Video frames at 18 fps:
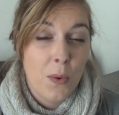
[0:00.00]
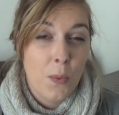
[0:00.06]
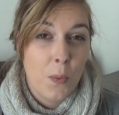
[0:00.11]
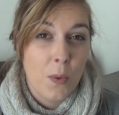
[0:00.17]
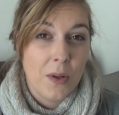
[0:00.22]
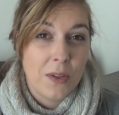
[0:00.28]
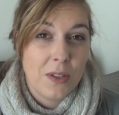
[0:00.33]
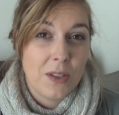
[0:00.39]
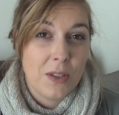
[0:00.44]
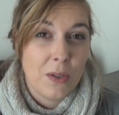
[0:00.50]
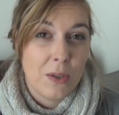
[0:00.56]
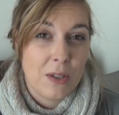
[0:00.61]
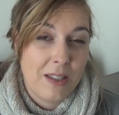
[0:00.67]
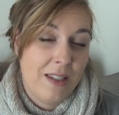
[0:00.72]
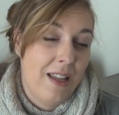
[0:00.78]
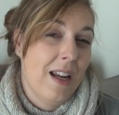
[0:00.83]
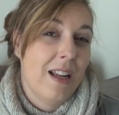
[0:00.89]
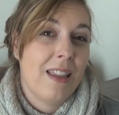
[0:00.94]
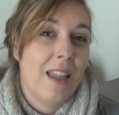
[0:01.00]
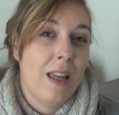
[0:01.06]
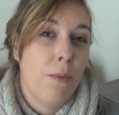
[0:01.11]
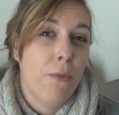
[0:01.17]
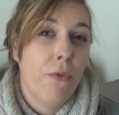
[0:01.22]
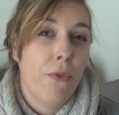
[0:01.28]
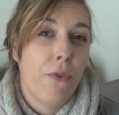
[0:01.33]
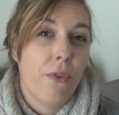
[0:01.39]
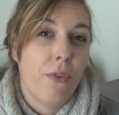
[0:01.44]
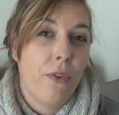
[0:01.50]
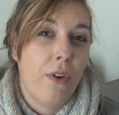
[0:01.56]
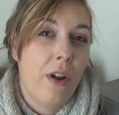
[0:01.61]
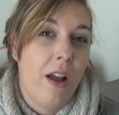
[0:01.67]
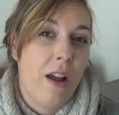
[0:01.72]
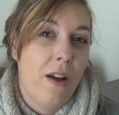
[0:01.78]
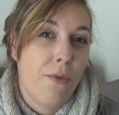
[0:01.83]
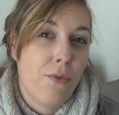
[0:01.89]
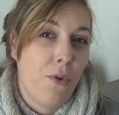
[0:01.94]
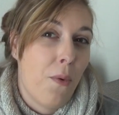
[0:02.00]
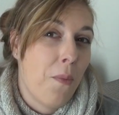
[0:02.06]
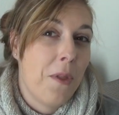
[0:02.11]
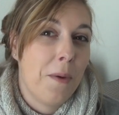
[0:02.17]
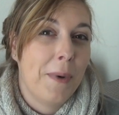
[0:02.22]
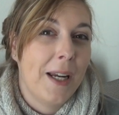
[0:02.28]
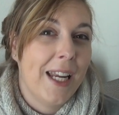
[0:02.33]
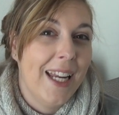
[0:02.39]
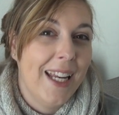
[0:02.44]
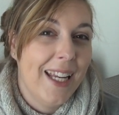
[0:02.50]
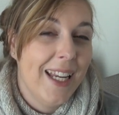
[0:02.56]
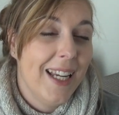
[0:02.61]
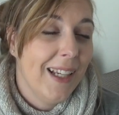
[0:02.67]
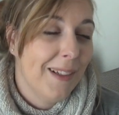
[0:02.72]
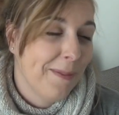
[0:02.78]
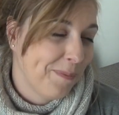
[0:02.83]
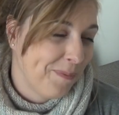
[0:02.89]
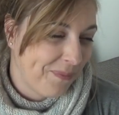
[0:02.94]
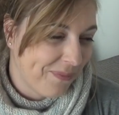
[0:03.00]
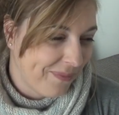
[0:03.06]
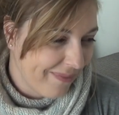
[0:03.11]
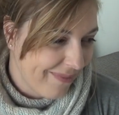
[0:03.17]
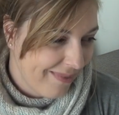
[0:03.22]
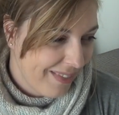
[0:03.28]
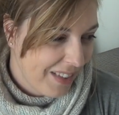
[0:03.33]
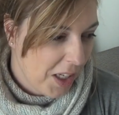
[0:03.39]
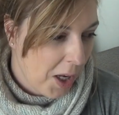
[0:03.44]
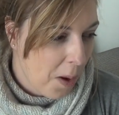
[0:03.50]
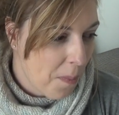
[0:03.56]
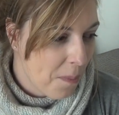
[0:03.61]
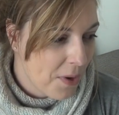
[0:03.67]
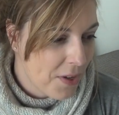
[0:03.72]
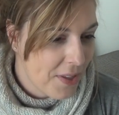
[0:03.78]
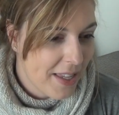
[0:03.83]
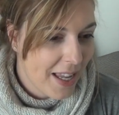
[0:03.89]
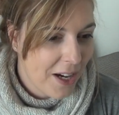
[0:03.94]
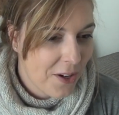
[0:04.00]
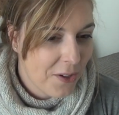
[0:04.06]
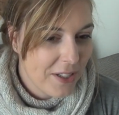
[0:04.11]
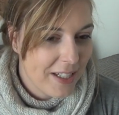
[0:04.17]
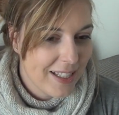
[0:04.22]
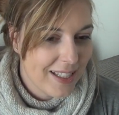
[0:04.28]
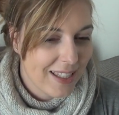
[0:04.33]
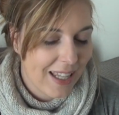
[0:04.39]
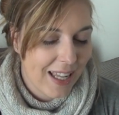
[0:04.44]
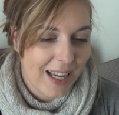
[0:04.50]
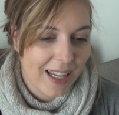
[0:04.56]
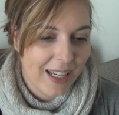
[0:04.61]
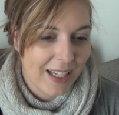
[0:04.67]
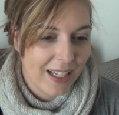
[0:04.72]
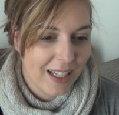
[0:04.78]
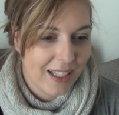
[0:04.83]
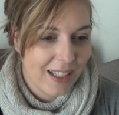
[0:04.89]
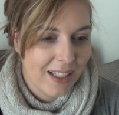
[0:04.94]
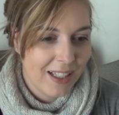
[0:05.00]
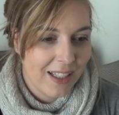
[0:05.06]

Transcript: wanted to attack them from the beginning. But now he's like